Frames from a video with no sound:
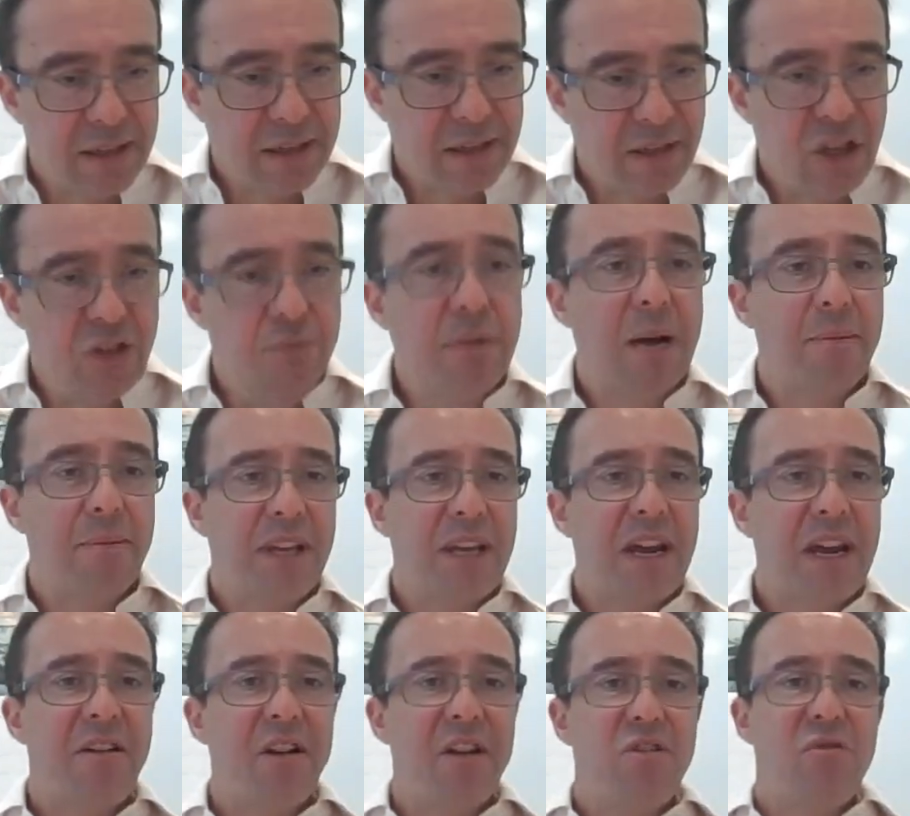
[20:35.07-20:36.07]
You map the
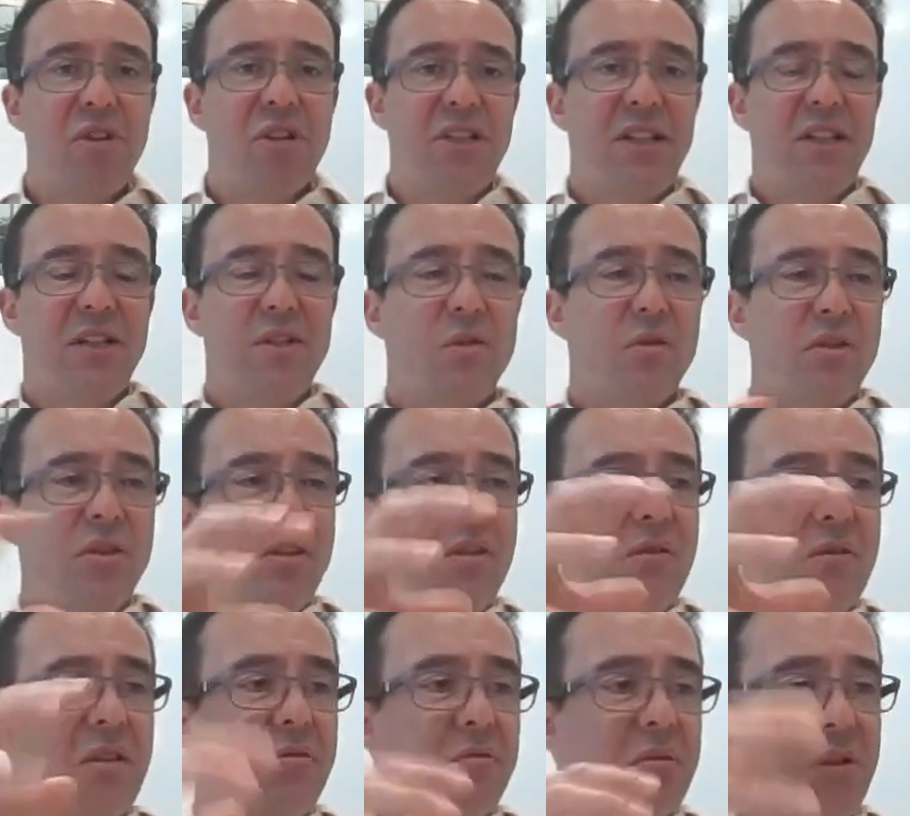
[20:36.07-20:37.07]
characteristics onto
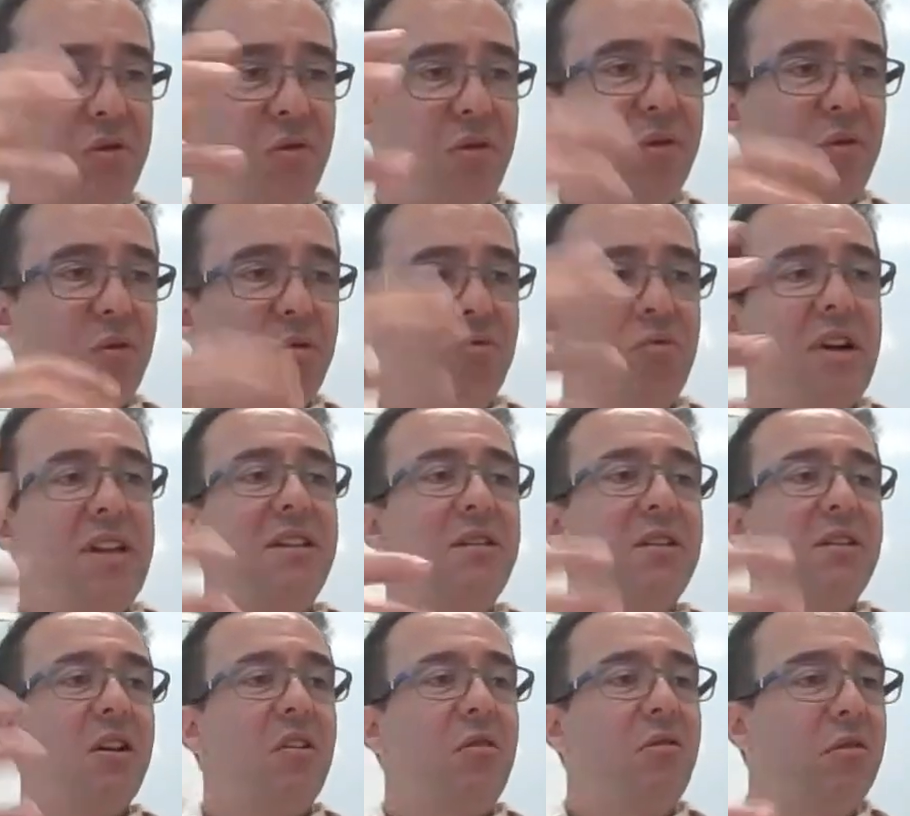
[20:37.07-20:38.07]
a, a sort of an already
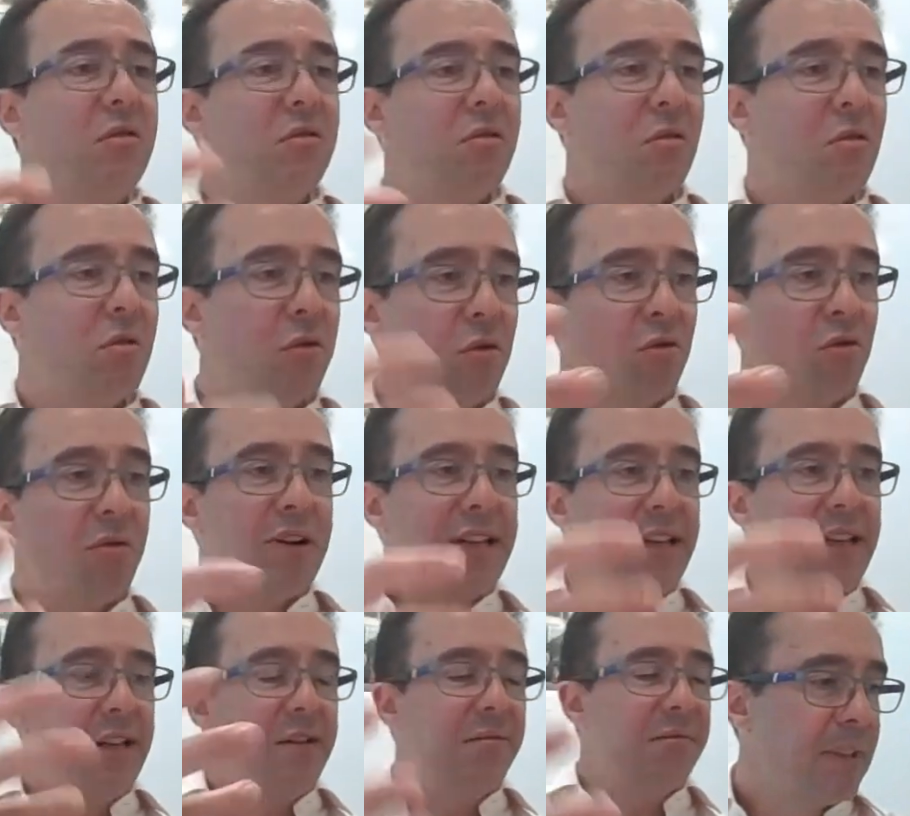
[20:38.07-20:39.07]
known or
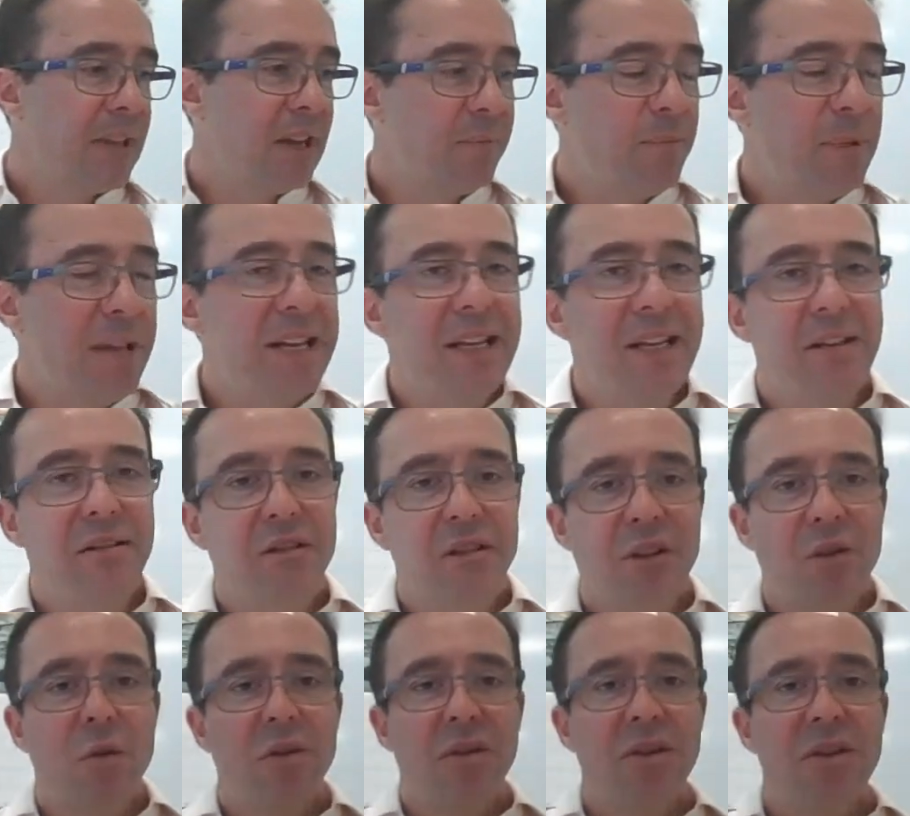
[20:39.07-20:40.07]
already opinioned
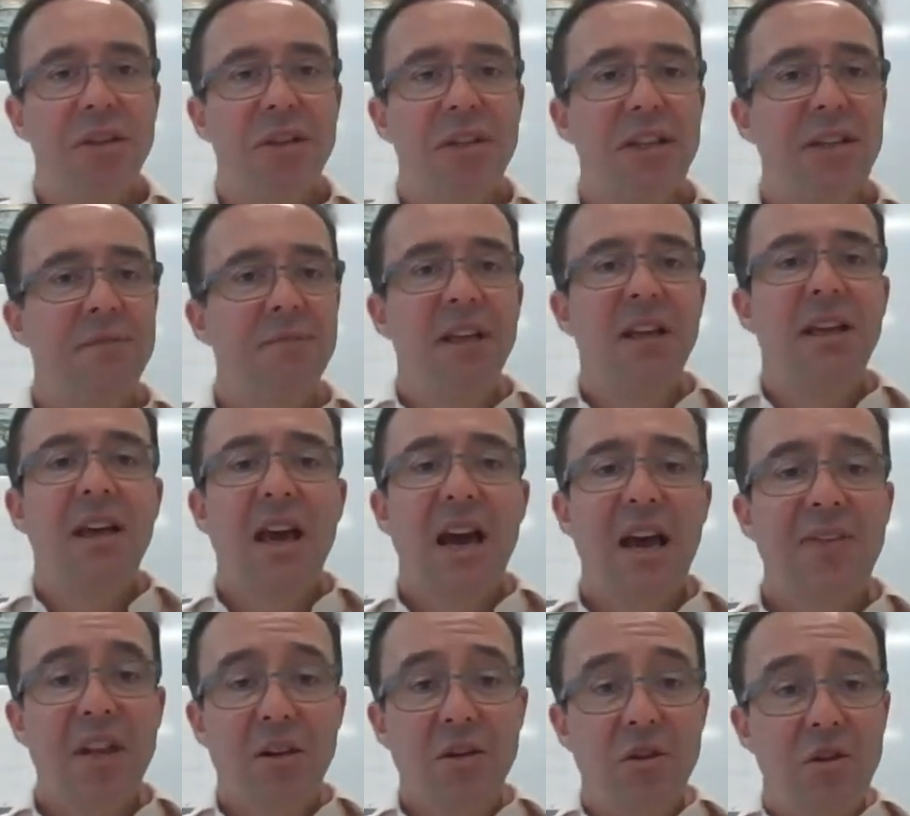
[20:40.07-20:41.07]
quantity
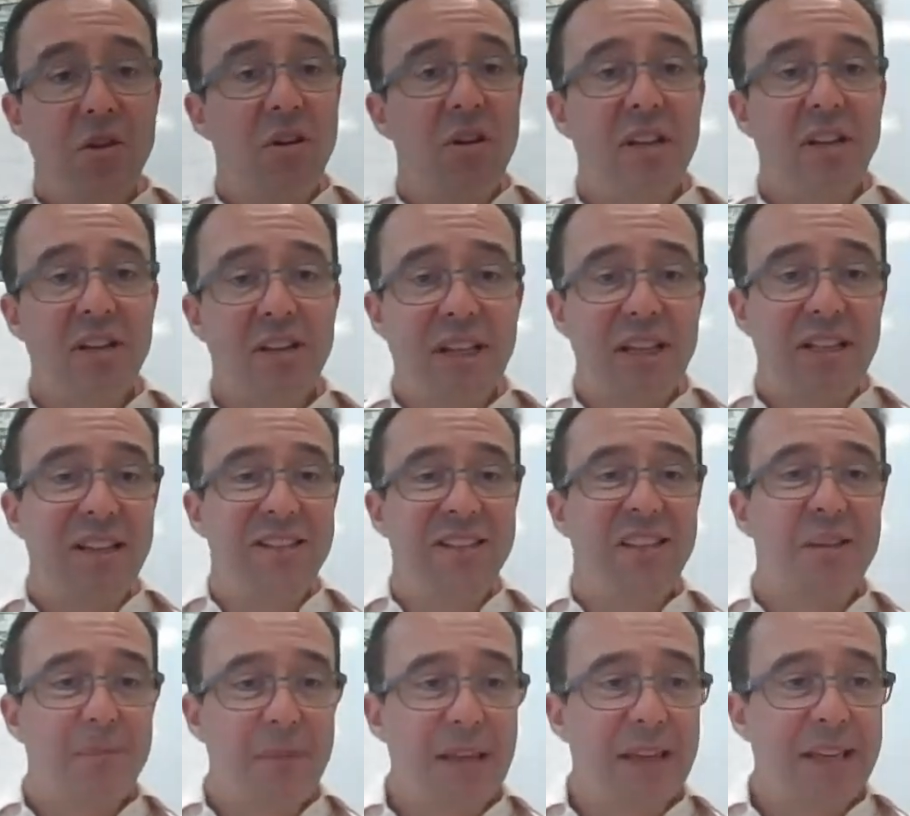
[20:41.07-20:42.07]
and then you look at it and say, does
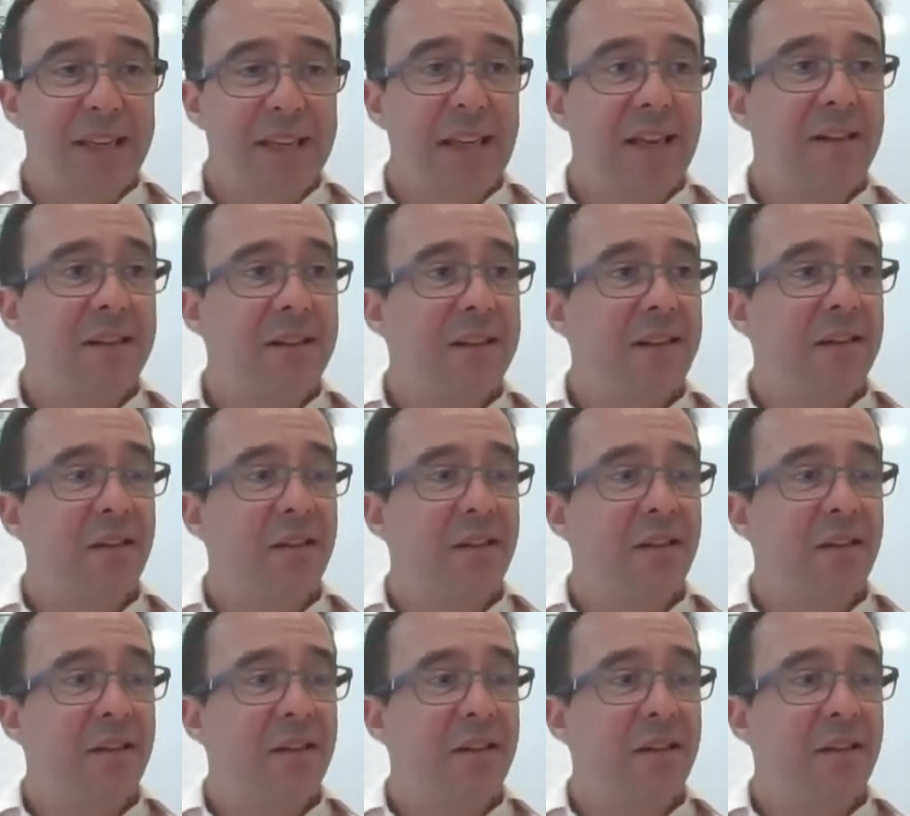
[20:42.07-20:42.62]
this make sense?